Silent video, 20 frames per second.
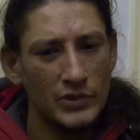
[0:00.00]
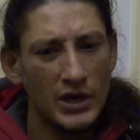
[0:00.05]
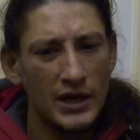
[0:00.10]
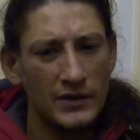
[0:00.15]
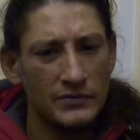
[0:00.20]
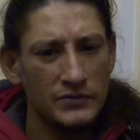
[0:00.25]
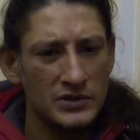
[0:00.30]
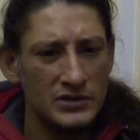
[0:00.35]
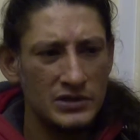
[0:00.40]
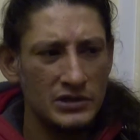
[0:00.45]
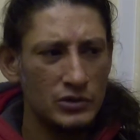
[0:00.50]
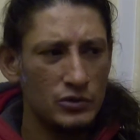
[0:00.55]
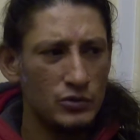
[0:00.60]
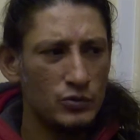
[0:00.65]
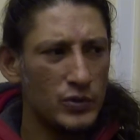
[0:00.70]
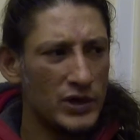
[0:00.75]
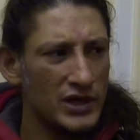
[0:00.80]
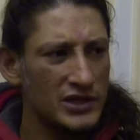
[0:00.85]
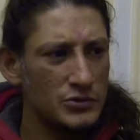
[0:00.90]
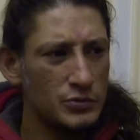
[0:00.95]
had these little
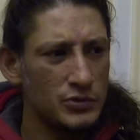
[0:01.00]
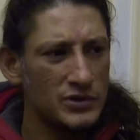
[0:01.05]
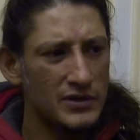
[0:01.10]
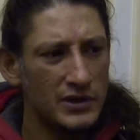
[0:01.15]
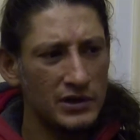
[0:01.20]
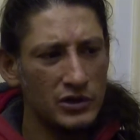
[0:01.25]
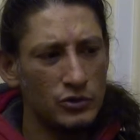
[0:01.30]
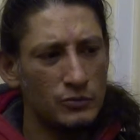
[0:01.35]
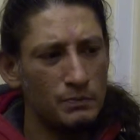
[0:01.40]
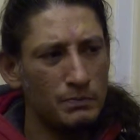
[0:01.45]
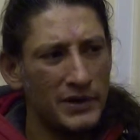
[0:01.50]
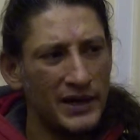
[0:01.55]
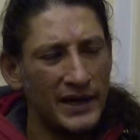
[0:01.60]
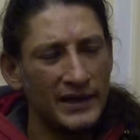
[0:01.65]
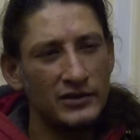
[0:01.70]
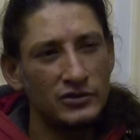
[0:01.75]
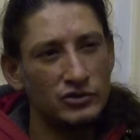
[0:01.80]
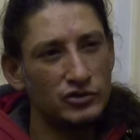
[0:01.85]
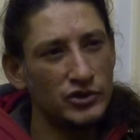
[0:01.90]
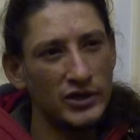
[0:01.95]
ones with little
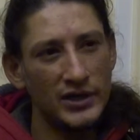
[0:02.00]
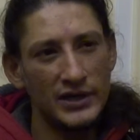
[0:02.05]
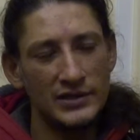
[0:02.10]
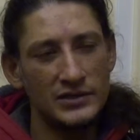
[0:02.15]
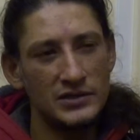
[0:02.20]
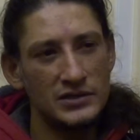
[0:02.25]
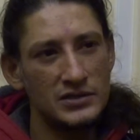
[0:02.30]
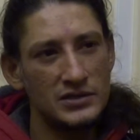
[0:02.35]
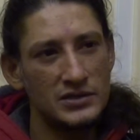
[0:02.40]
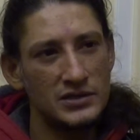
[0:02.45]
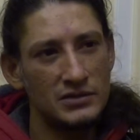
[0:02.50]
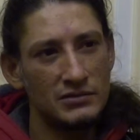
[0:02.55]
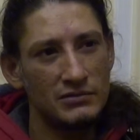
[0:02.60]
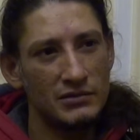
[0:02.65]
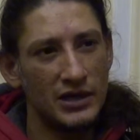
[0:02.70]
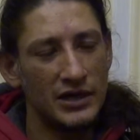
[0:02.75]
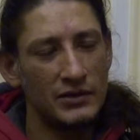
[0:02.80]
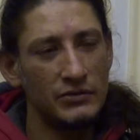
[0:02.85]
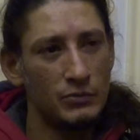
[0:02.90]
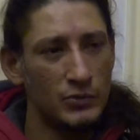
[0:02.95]
black grains,
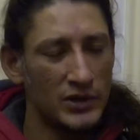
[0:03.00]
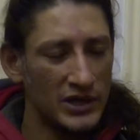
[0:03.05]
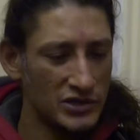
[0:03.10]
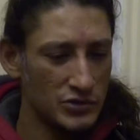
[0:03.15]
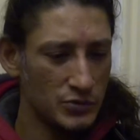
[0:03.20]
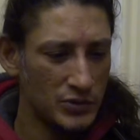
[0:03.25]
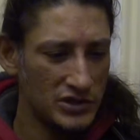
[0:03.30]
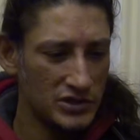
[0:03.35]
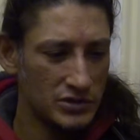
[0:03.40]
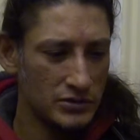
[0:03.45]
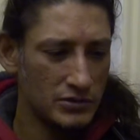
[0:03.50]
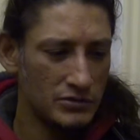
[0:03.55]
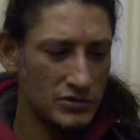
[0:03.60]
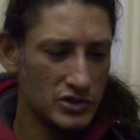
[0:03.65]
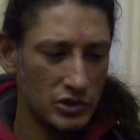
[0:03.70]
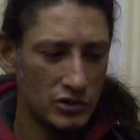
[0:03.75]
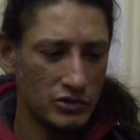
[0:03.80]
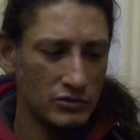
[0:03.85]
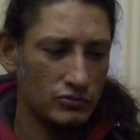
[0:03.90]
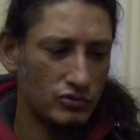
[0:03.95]
like the ones which,
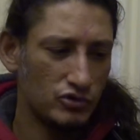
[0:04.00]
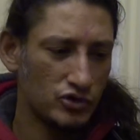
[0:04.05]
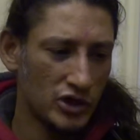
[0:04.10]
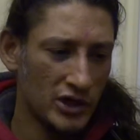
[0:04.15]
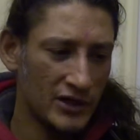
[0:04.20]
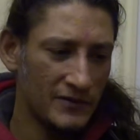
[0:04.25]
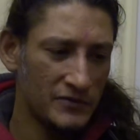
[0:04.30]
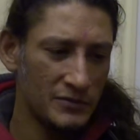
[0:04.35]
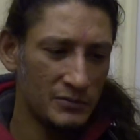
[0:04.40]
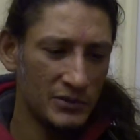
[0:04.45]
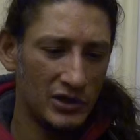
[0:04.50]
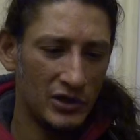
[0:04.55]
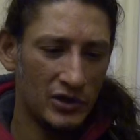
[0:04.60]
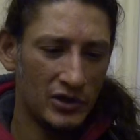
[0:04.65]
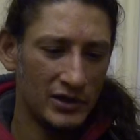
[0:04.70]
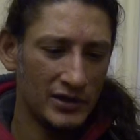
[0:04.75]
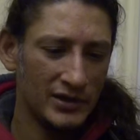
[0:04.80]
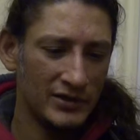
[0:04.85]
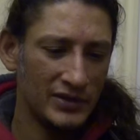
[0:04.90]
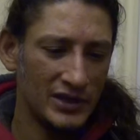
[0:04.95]
so you drive them
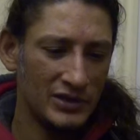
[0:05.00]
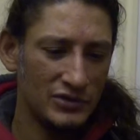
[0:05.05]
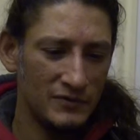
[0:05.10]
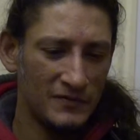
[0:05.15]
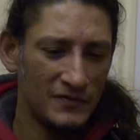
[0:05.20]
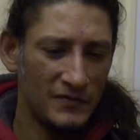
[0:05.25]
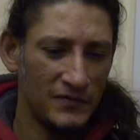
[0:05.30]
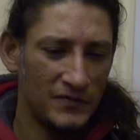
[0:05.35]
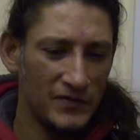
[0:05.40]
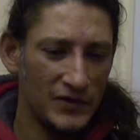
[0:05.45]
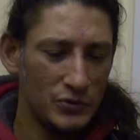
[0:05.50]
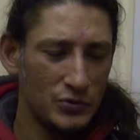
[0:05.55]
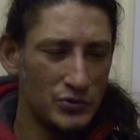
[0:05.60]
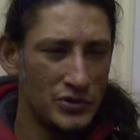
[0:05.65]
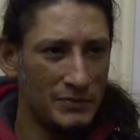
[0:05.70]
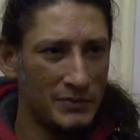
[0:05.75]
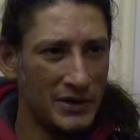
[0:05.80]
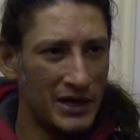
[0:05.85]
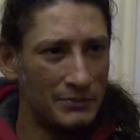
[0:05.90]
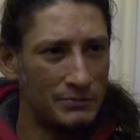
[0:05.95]
along and then you fill
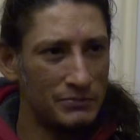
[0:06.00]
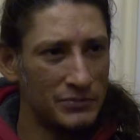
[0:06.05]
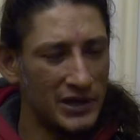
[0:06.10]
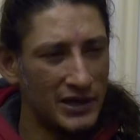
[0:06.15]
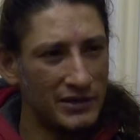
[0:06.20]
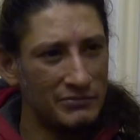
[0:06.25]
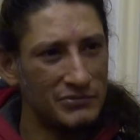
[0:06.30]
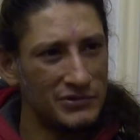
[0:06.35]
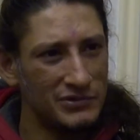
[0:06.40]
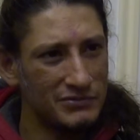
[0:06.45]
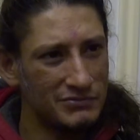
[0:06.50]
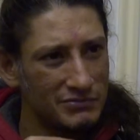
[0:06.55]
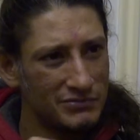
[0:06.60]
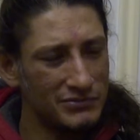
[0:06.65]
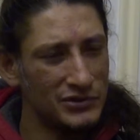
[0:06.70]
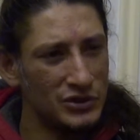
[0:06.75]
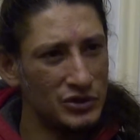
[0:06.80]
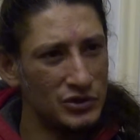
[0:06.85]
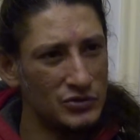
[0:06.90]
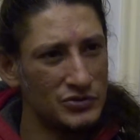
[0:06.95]
them up, like
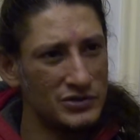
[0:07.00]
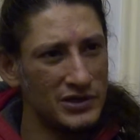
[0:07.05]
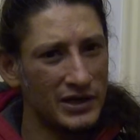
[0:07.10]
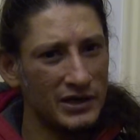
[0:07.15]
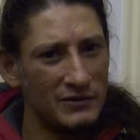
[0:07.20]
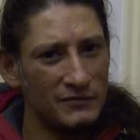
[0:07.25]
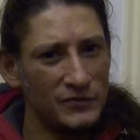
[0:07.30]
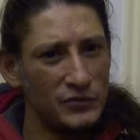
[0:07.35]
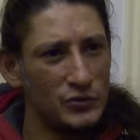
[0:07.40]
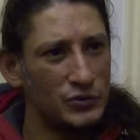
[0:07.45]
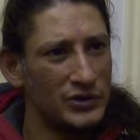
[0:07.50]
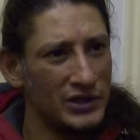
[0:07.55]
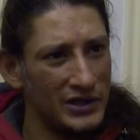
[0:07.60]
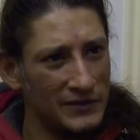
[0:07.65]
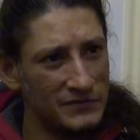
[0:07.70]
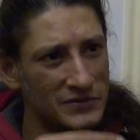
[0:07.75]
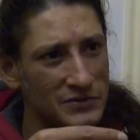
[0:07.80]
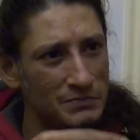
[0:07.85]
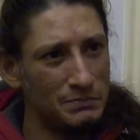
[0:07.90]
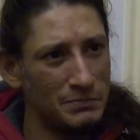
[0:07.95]
you use like a
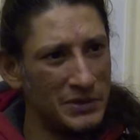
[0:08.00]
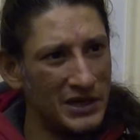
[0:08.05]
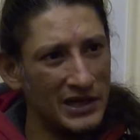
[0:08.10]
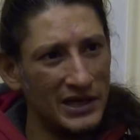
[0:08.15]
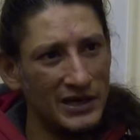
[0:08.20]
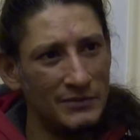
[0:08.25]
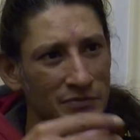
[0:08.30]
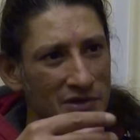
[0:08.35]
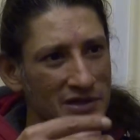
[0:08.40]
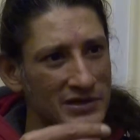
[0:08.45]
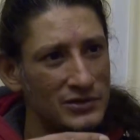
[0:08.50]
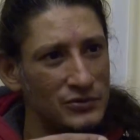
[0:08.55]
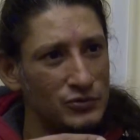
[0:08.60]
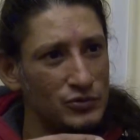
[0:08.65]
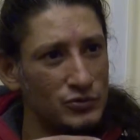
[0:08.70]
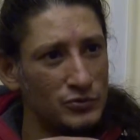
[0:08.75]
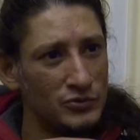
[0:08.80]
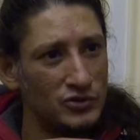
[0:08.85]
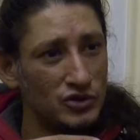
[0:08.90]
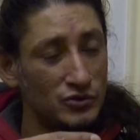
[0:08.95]
forklift to pick up these
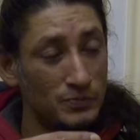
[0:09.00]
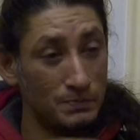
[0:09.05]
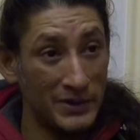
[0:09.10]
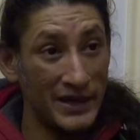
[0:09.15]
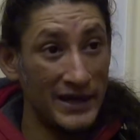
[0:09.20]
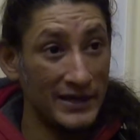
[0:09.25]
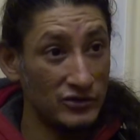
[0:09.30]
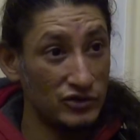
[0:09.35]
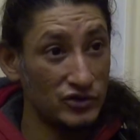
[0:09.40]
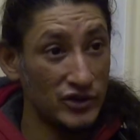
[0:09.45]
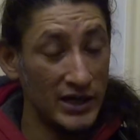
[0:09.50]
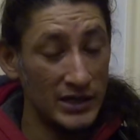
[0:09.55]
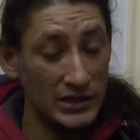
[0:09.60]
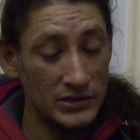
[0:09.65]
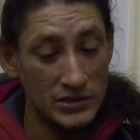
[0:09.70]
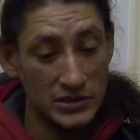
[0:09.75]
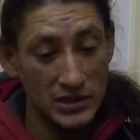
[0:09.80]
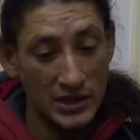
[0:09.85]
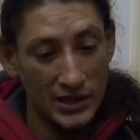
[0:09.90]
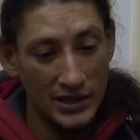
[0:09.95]
little black
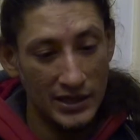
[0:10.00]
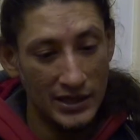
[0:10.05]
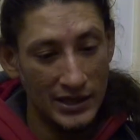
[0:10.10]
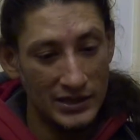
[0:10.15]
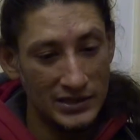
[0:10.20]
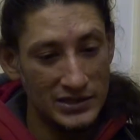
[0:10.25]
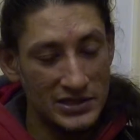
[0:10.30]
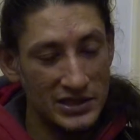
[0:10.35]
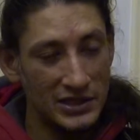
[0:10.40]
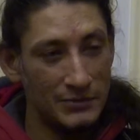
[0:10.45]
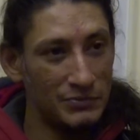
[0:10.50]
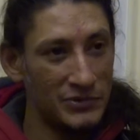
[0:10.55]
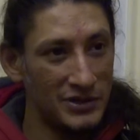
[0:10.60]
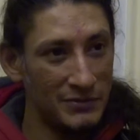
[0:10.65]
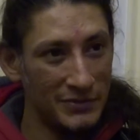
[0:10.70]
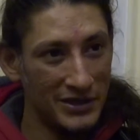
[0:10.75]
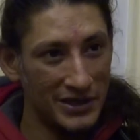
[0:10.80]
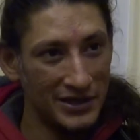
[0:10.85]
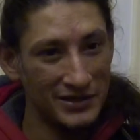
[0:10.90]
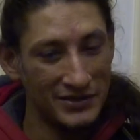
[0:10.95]
grains and tip
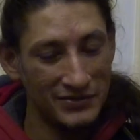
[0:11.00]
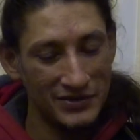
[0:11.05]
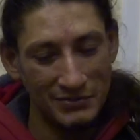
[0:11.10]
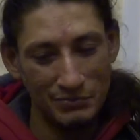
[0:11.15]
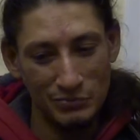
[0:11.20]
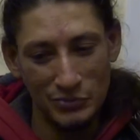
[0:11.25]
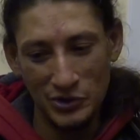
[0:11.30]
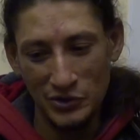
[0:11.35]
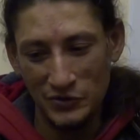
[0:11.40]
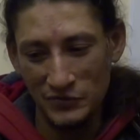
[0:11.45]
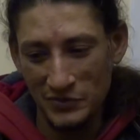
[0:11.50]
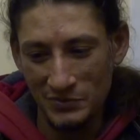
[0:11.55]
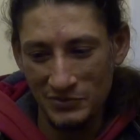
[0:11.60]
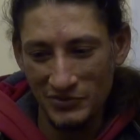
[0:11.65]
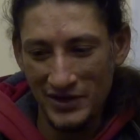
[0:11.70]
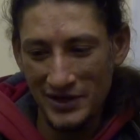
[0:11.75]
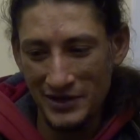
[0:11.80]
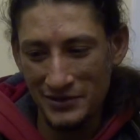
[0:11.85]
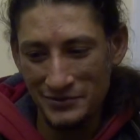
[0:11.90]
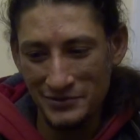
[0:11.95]
them in and then move them
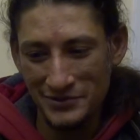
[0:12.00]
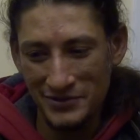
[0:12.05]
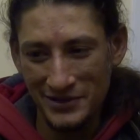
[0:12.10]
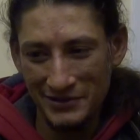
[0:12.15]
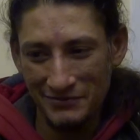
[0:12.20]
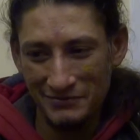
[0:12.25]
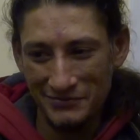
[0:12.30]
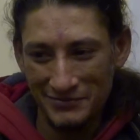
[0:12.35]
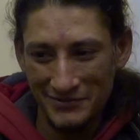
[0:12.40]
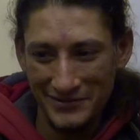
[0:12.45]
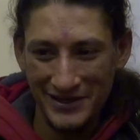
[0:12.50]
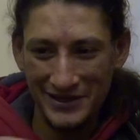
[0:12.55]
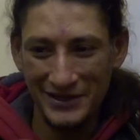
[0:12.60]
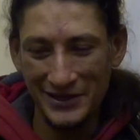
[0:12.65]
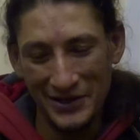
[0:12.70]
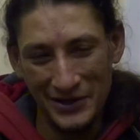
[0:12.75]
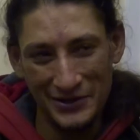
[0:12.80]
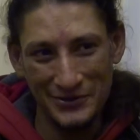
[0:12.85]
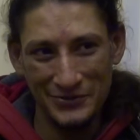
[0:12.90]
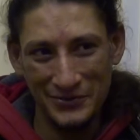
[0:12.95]
around and then
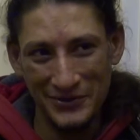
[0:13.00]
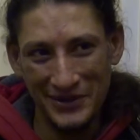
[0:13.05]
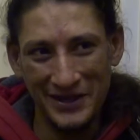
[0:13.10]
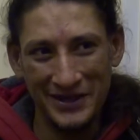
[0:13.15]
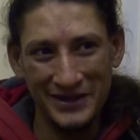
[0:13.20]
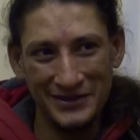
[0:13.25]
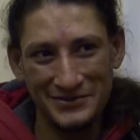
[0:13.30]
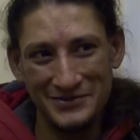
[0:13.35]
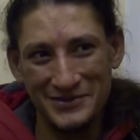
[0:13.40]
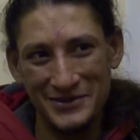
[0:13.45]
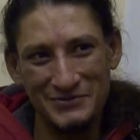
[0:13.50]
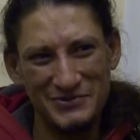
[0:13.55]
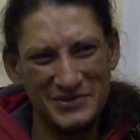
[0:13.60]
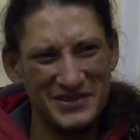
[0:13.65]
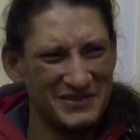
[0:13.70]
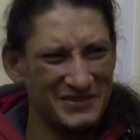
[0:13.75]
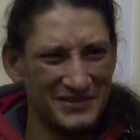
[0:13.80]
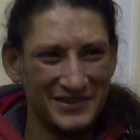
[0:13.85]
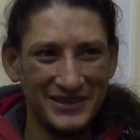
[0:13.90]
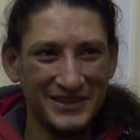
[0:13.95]
unload there. So it's
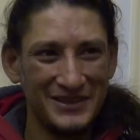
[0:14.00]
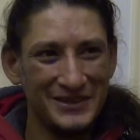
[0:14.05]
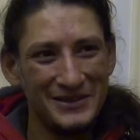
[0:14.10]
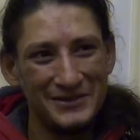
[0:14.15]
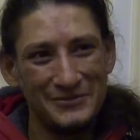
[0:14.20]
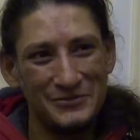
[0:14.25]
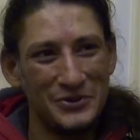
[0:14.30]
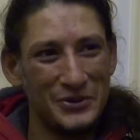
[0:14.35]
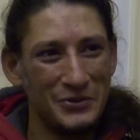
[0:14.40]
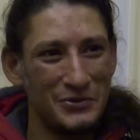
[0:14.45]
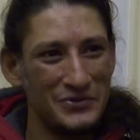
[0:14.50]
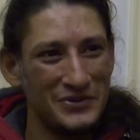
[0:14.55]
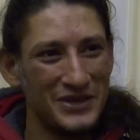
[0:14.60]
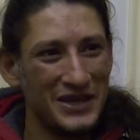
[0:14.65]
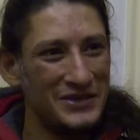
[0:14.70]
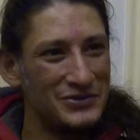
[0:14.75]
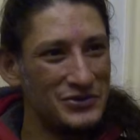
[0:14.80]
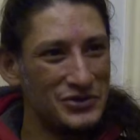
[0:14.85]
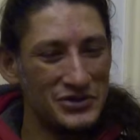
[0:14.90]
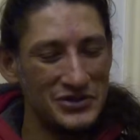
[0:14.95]
just, you know, on the
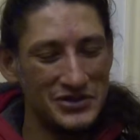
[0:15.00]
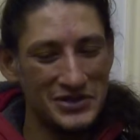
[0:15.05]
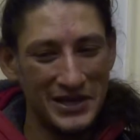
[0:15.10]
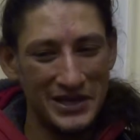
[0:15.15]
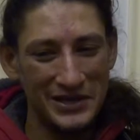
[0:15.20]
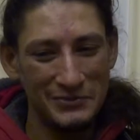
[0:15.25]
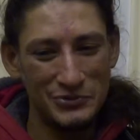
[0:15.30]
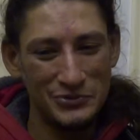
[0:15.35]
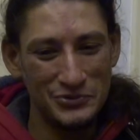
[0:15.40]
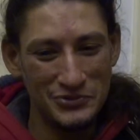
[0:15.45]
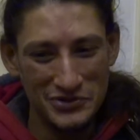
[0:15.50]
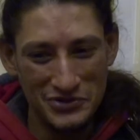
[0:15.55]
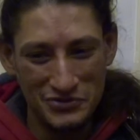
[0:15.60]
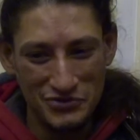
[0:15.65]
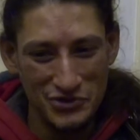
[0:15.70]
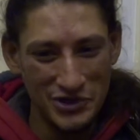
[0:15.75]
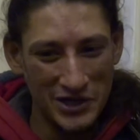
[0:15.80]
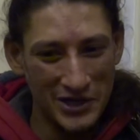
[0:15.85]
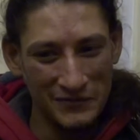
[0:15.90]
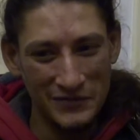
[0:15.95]
kitchen table, just
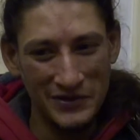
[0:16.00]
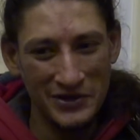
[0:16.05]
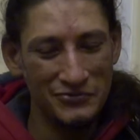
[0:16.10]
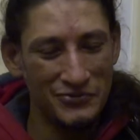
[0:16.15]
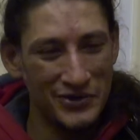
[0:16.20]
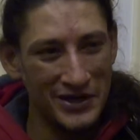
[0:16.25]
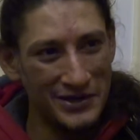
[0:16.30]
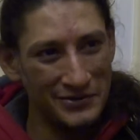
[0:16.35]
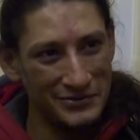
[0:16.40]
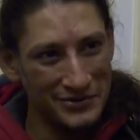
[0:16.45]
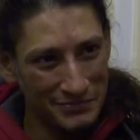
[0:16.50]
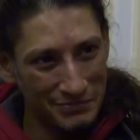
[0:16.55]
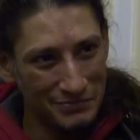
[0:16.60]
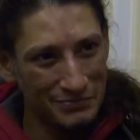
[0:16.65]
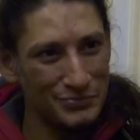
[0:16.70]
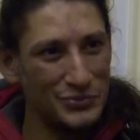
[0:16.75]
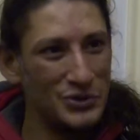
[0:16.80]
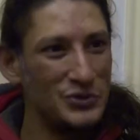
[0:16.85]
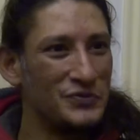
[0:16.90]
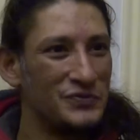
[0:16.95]
driving around and
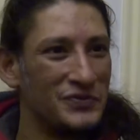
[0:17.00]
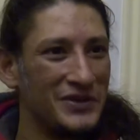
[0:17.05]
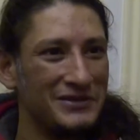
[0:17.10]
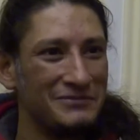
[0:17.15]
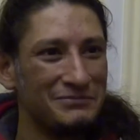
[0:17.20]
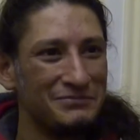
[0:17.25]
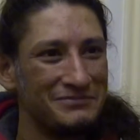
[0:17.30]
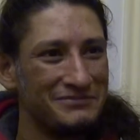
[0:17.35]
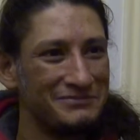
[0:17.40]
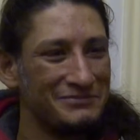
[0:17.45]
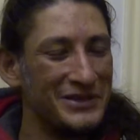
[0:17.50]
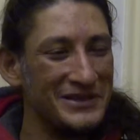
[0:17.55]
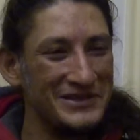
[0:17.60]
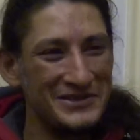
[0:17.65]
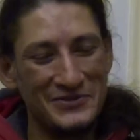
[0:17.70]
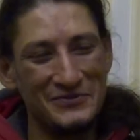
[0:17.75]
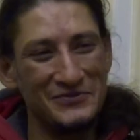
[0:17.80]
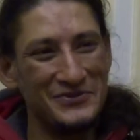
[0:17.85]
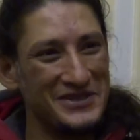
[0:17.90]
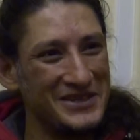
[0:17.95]
moving
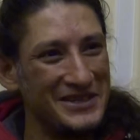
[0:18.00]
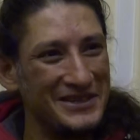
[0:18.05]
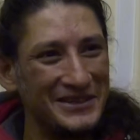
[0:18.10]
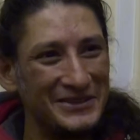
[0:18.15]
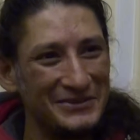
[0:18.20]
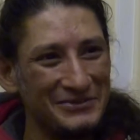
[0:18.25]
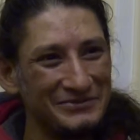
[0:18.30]
bits of dirt.